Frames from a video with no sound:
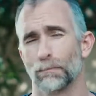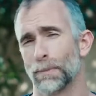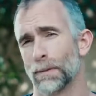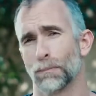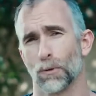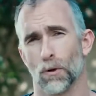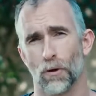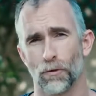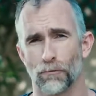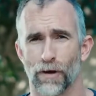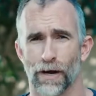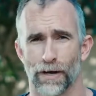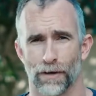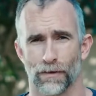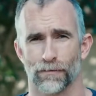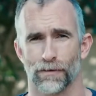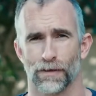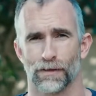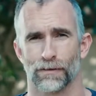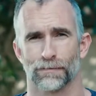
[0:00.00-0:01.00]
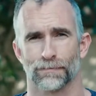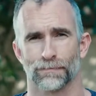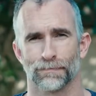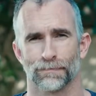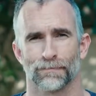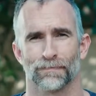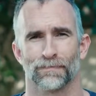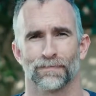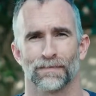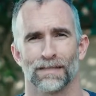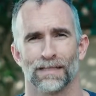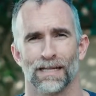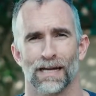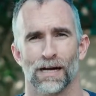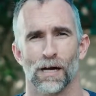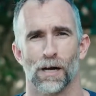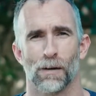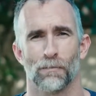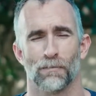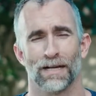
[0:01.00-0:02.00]
be blown right over
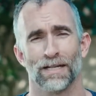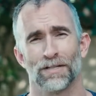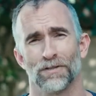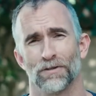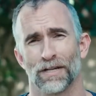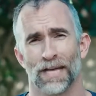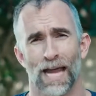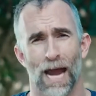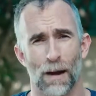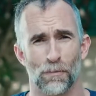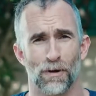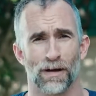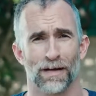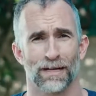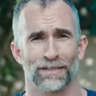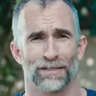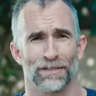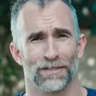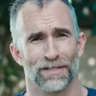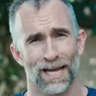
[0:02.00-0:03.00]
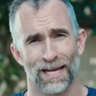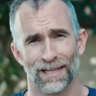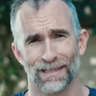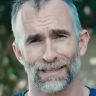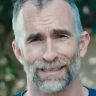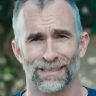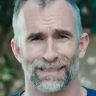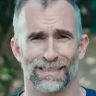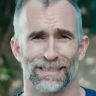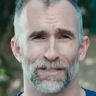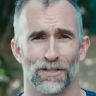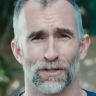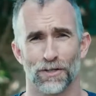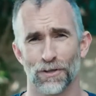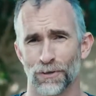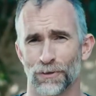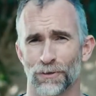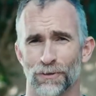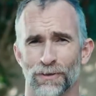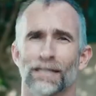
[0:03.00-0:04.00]
into your camera, into your talent, into
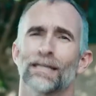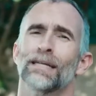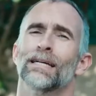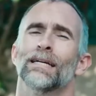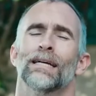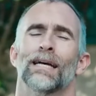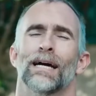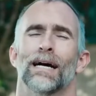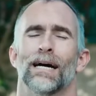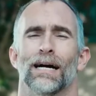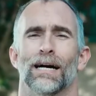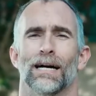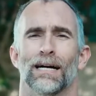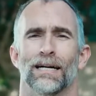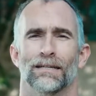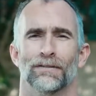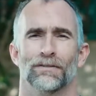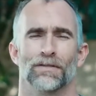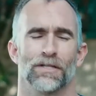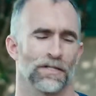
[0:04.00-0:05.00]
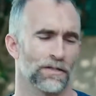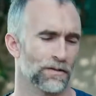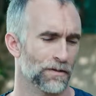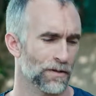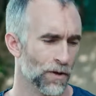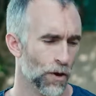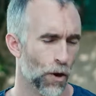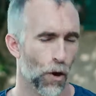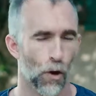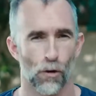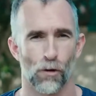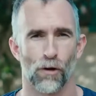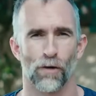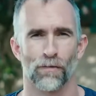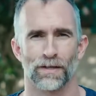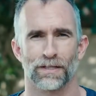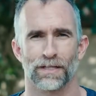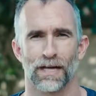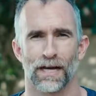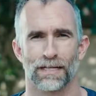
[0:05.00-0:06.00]
you. Just err
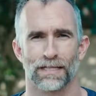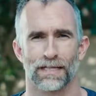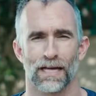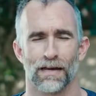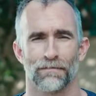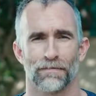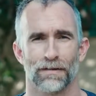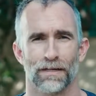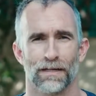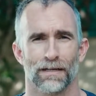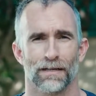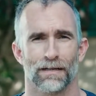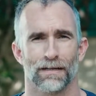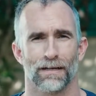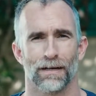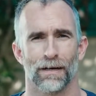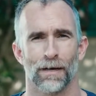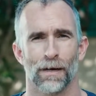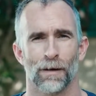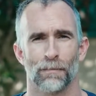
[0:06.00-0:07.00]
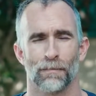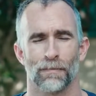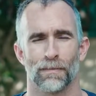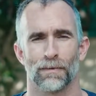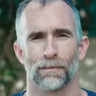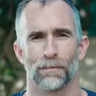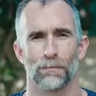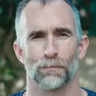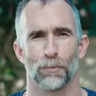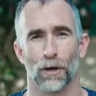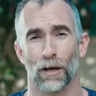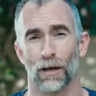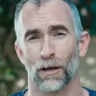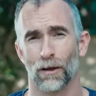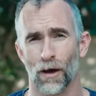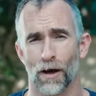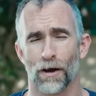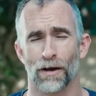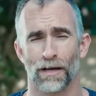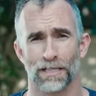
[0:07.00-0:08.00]
on the side of safety. Put
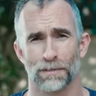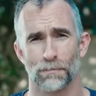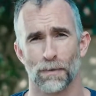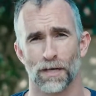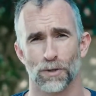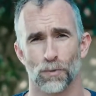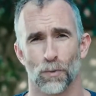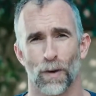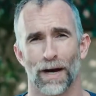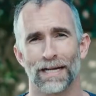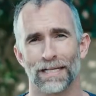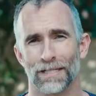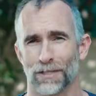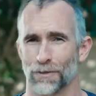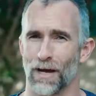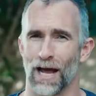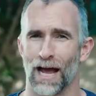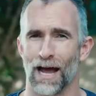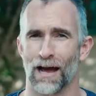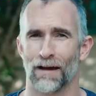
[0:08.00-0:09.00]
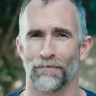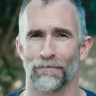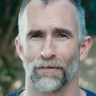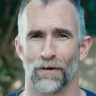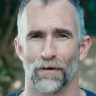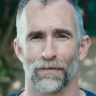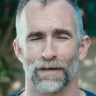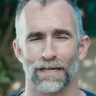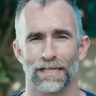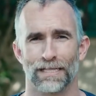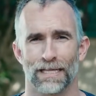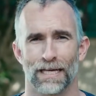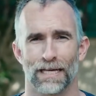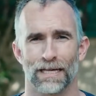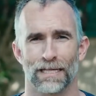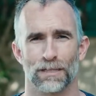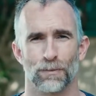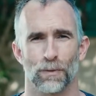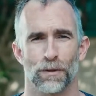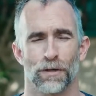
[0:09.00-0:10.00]
as much weight as you have on these
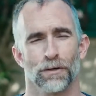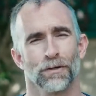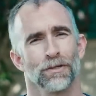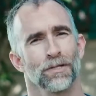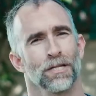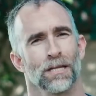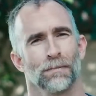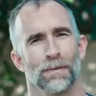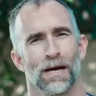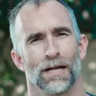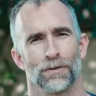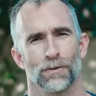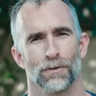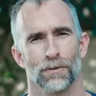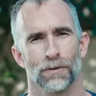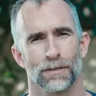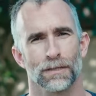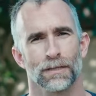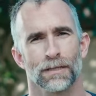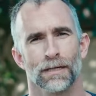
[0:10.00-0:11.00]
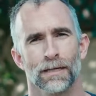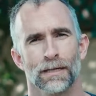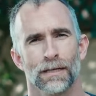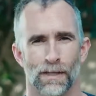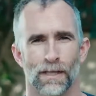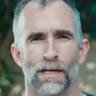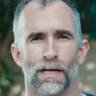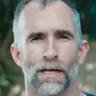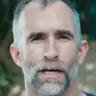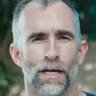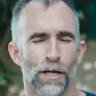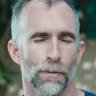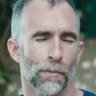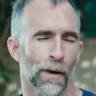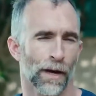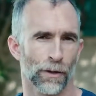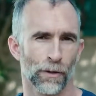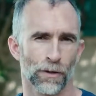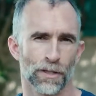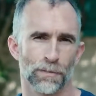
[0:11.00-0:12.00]
things when you're using them outdoors. You
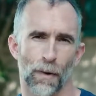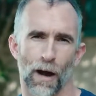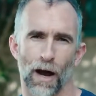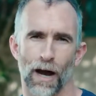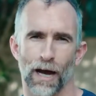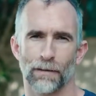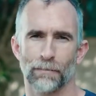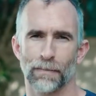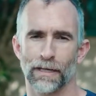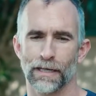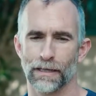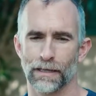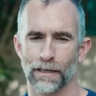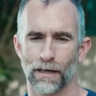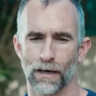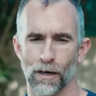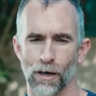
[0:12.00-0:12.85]
might notice behind me